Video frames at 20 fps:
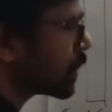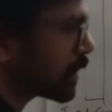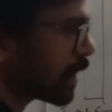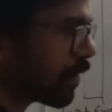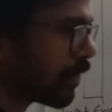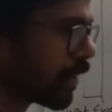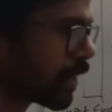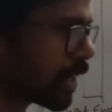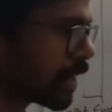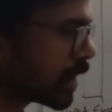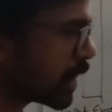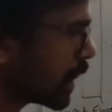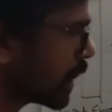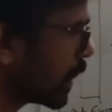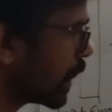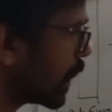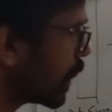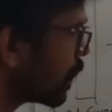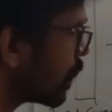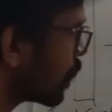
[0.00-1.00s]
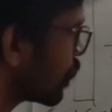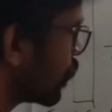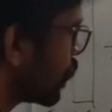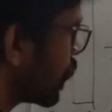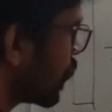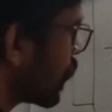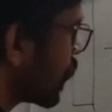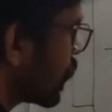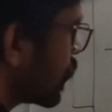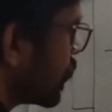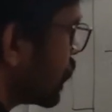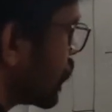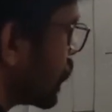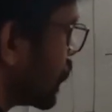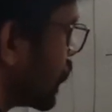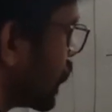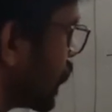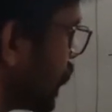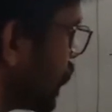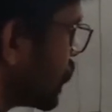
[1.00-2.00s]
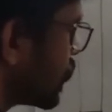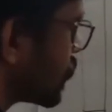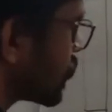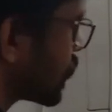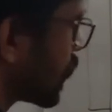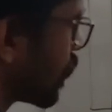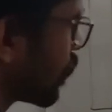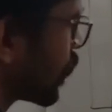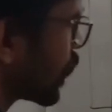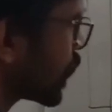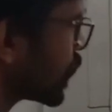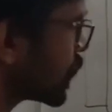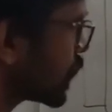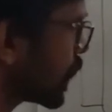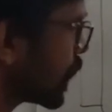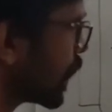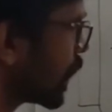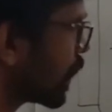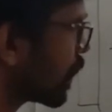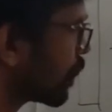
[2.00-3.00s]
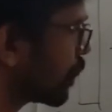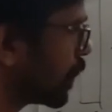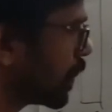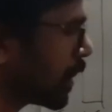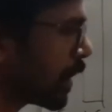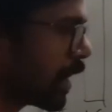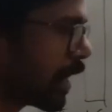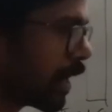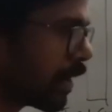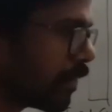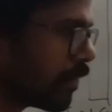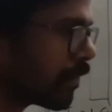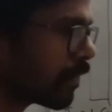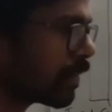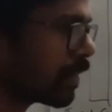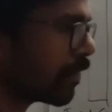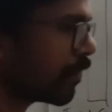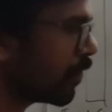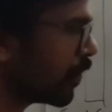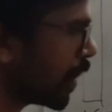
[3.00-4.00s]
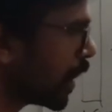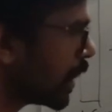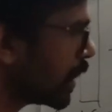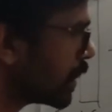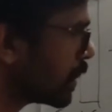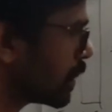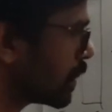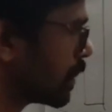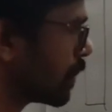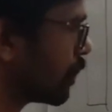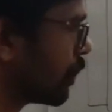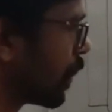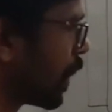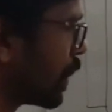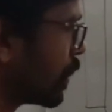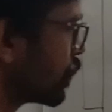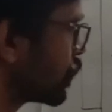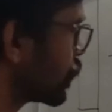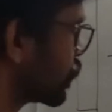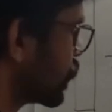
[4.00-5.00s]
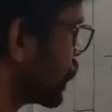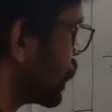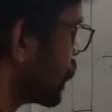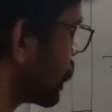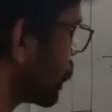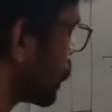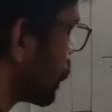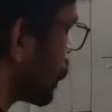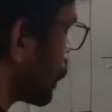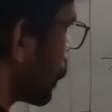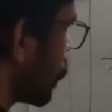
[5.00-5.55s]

to the self-attention layer, where the self-attention layer will give the weight value to these